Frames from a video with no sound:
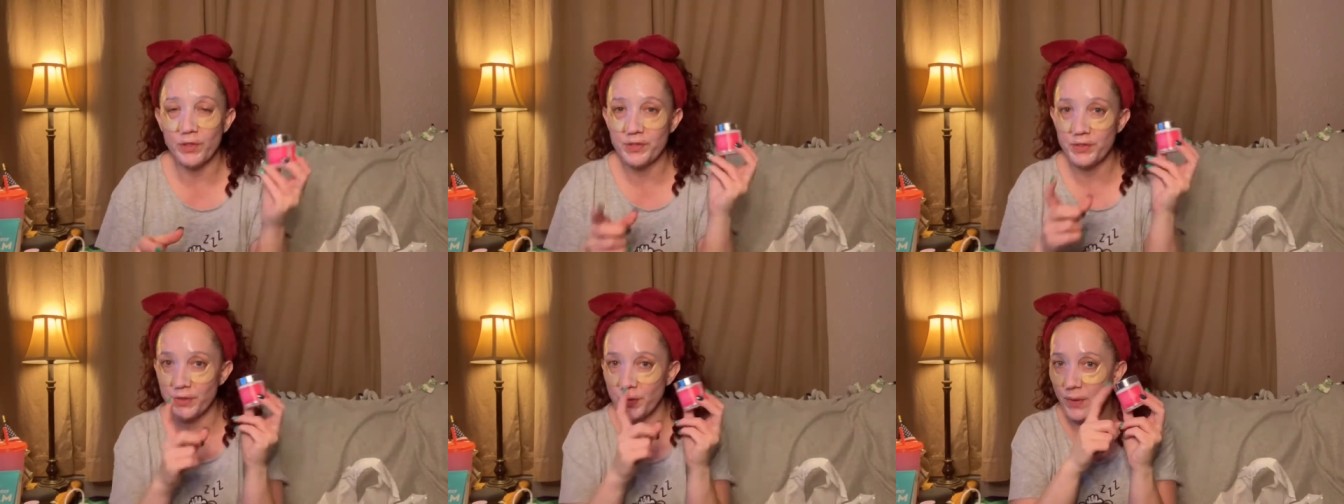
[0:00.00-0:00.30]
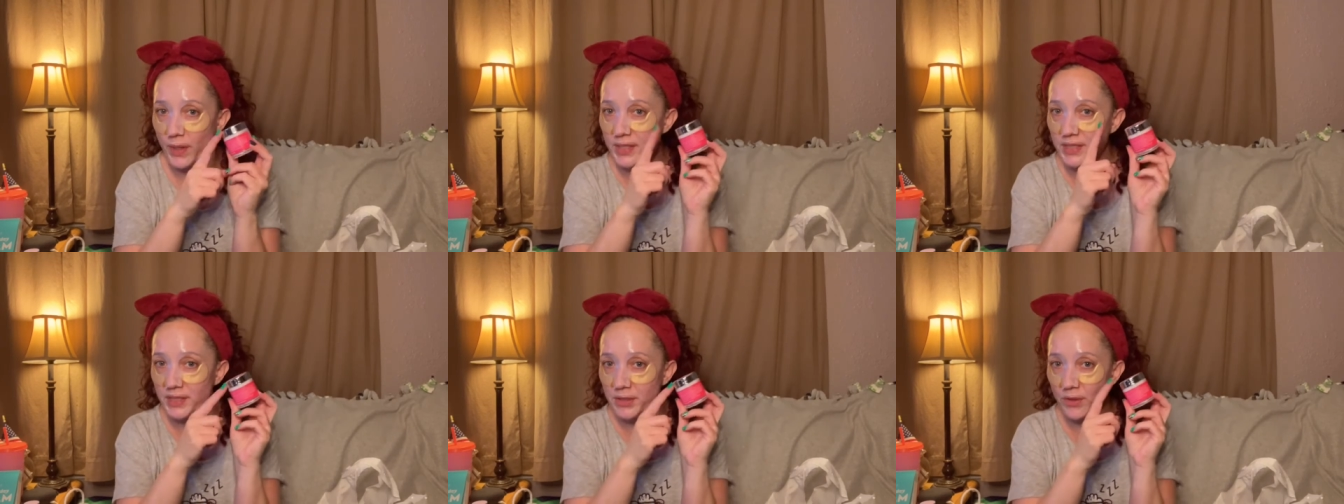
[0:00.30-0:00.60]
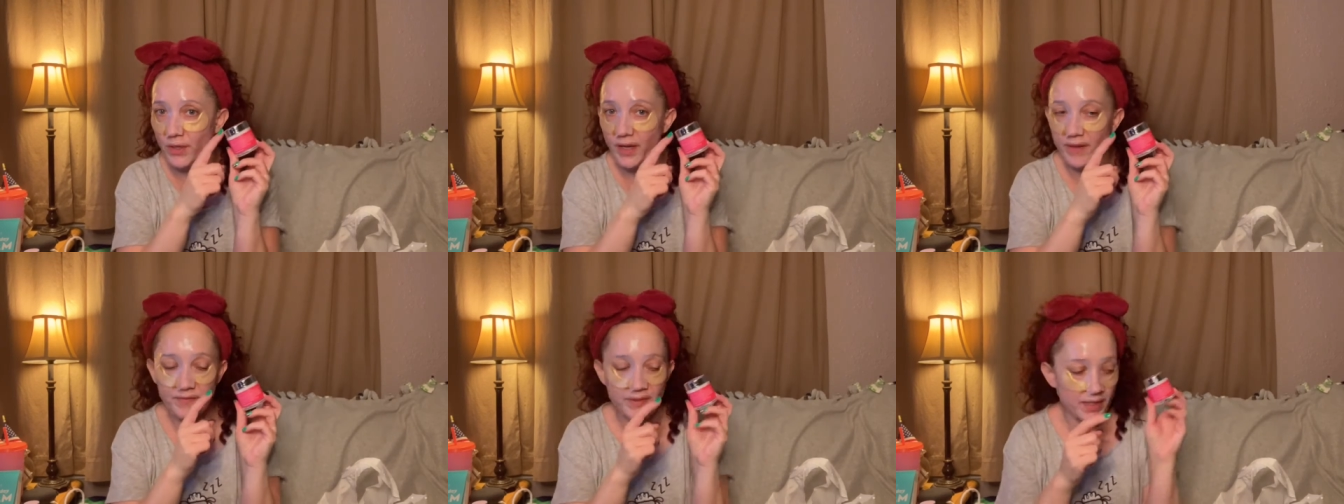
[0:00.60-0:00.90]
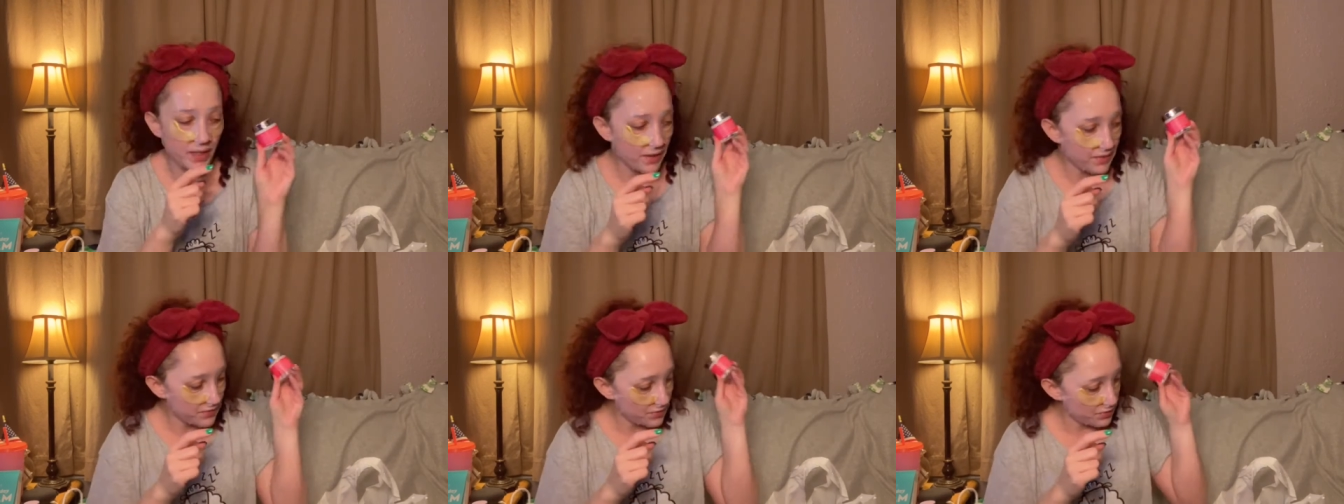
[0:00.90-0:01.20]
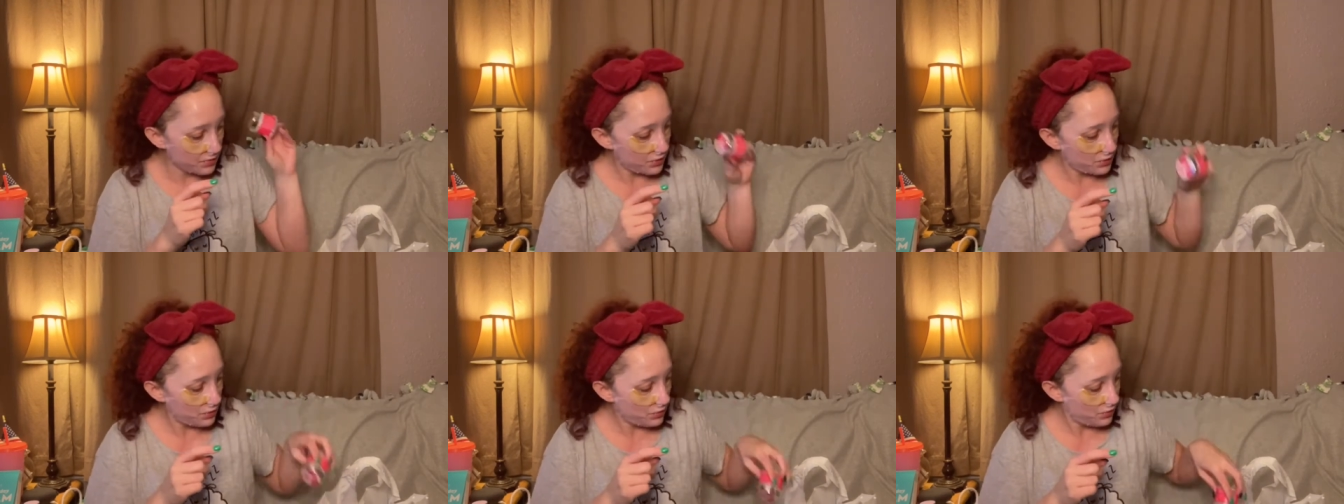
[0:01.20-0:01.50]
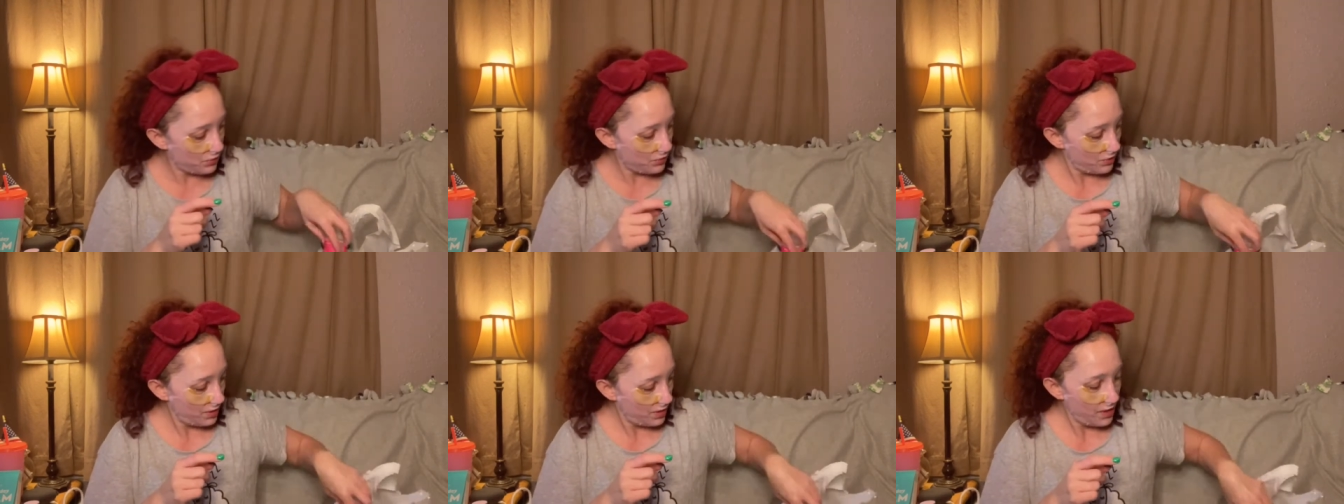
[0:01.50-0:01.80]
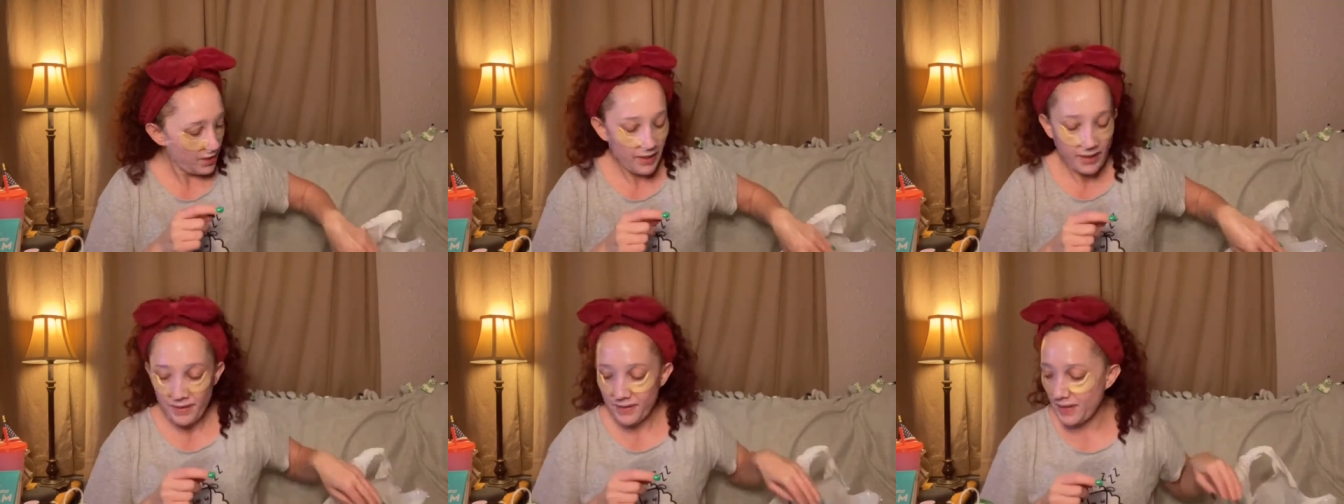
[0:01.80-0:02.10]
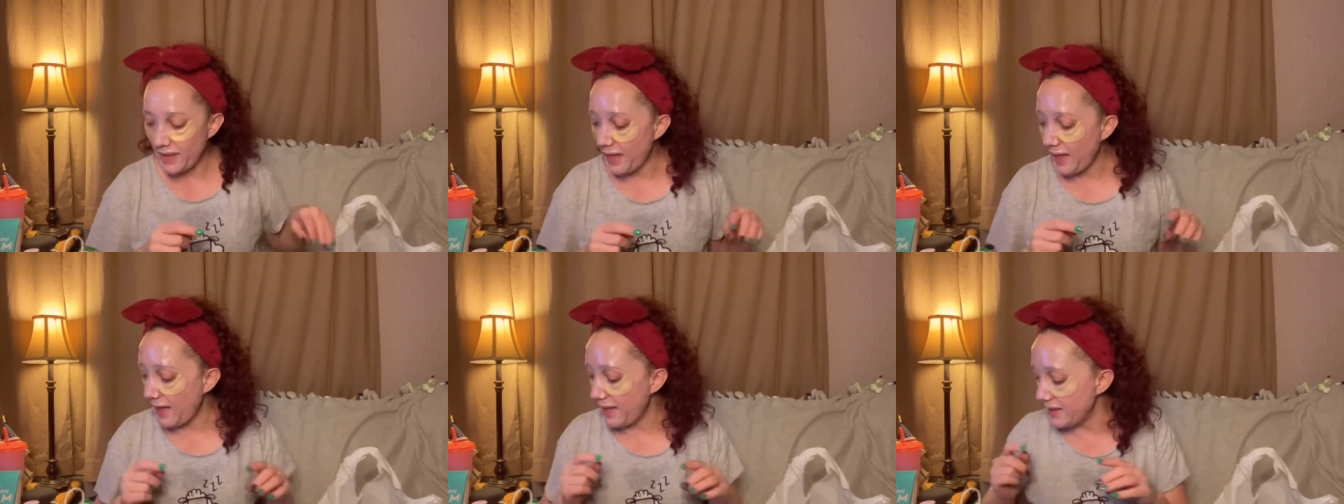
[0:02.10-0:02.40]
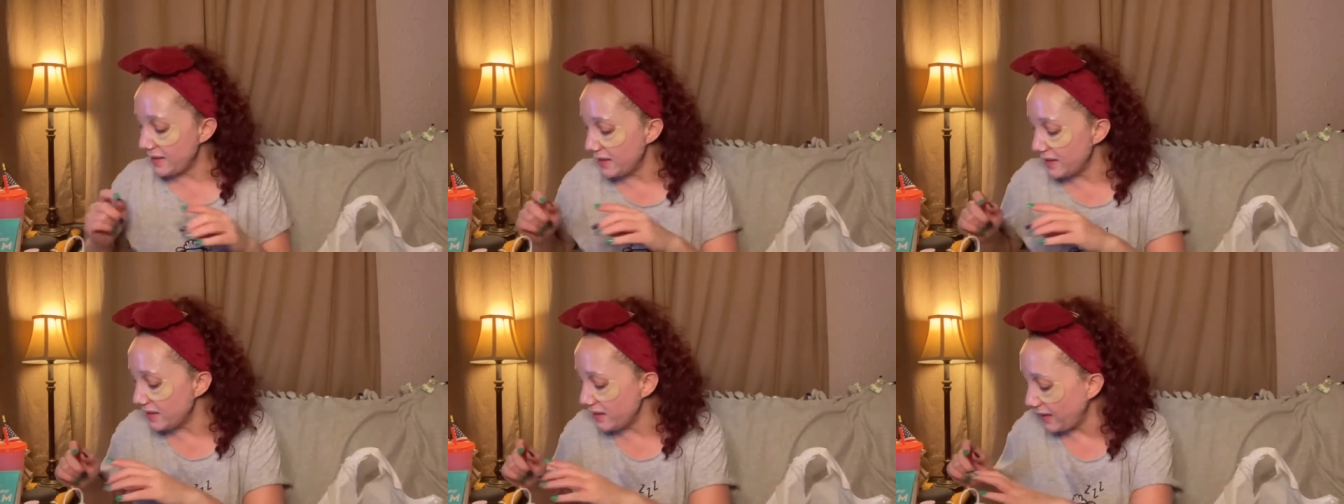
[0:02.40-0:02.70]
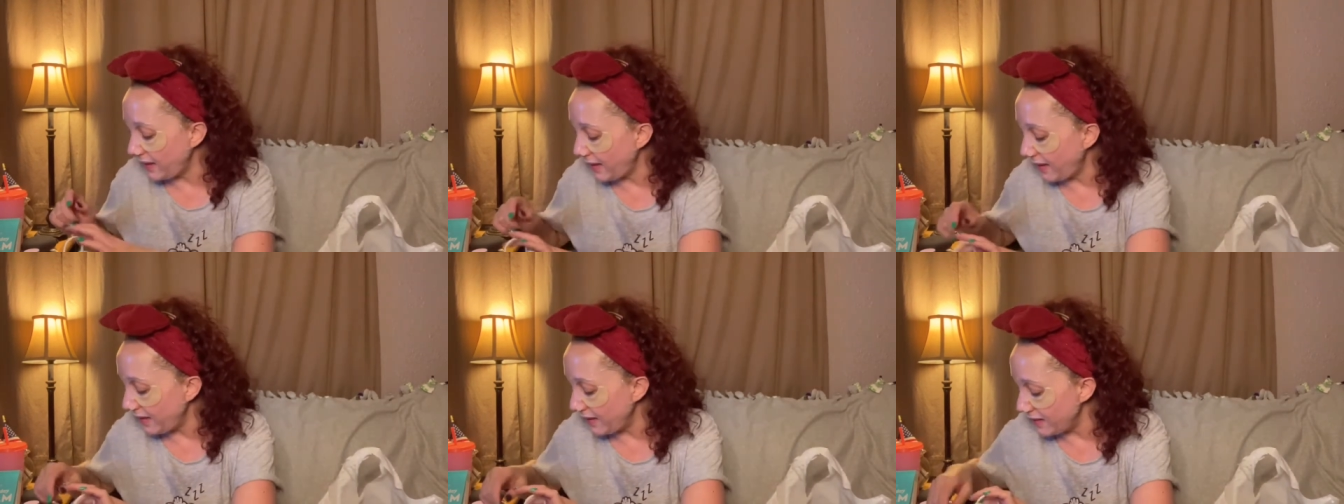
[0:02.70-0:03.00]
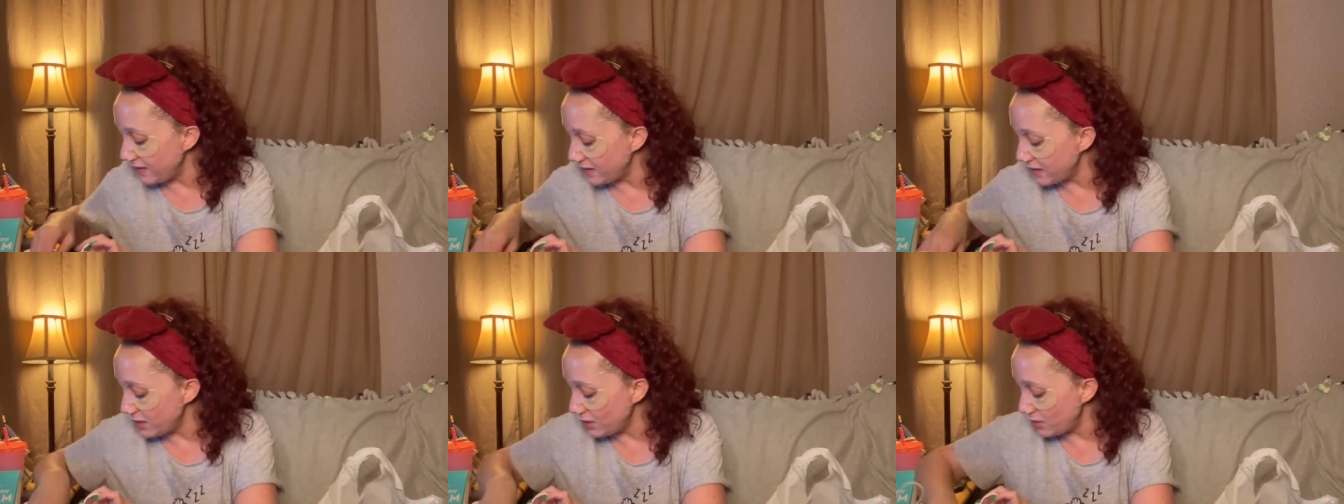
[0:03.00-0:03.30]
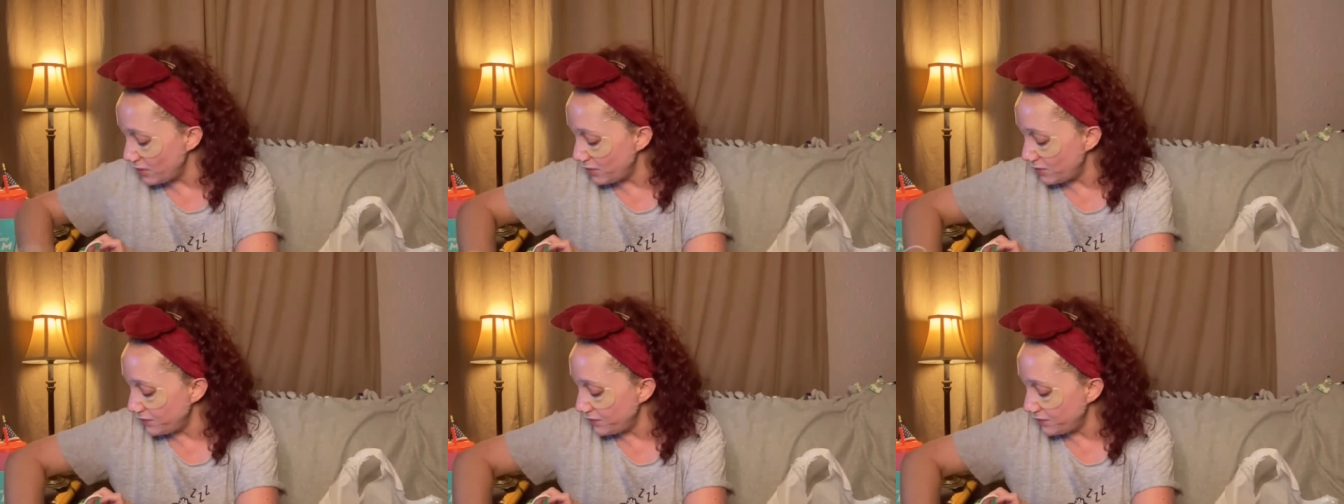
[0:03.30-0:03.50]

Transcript: so I still have the other two that I need to get into.